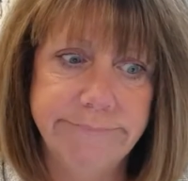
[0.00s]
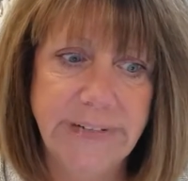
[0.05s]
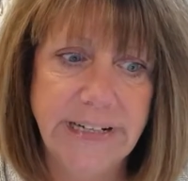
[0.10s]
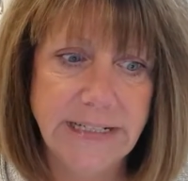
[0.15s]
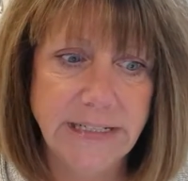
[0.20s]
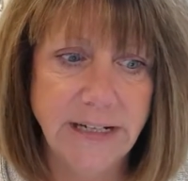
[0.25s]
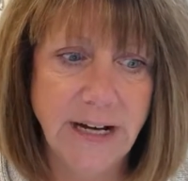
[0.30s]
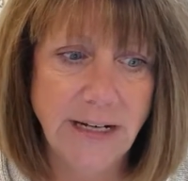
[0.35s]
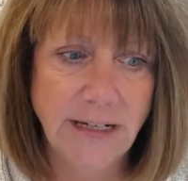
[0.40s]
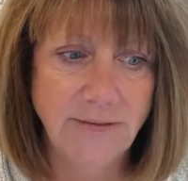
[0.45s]

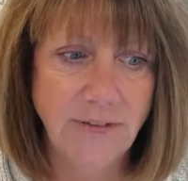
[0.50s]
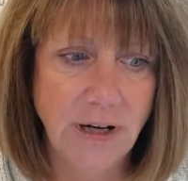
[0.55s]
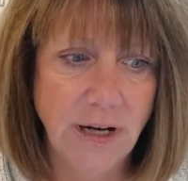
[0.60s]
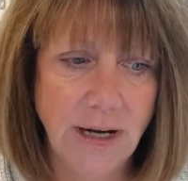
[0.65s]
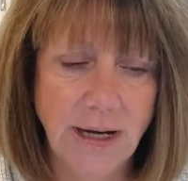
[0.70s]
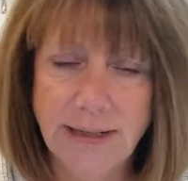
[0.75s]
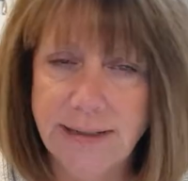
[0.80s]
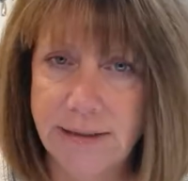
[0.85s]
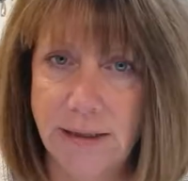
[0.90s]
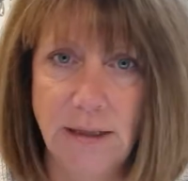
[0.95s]
it's kind of
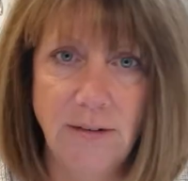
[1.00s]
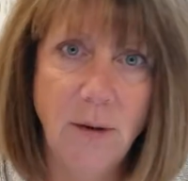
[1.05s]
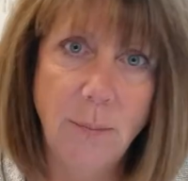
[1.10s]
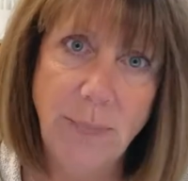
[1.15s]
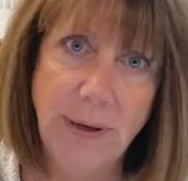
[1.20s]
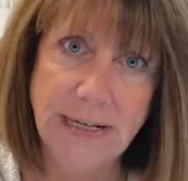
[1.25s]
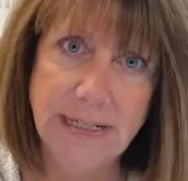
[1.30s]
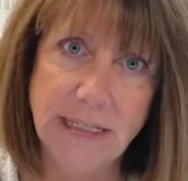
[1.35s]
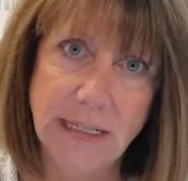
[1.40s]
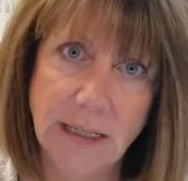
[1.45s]
a
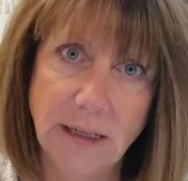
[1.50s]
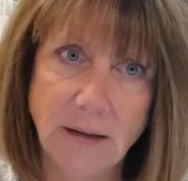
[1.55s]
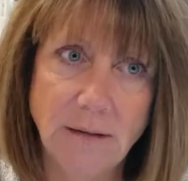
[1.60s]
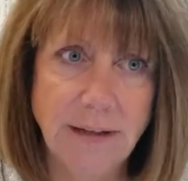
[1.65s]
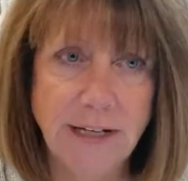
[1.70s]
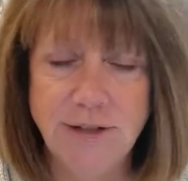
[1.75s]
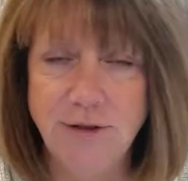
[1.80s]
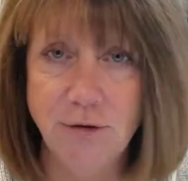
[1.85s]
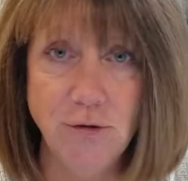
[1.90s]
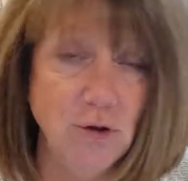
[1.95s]
big deal.
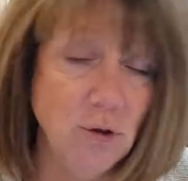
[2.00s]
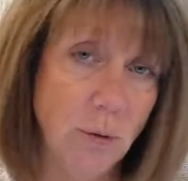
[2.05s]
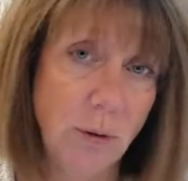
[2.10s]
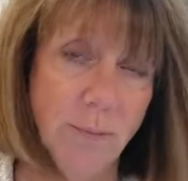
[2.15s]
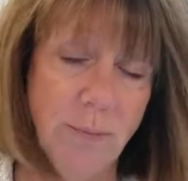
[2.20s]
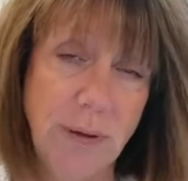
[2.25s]
They do it.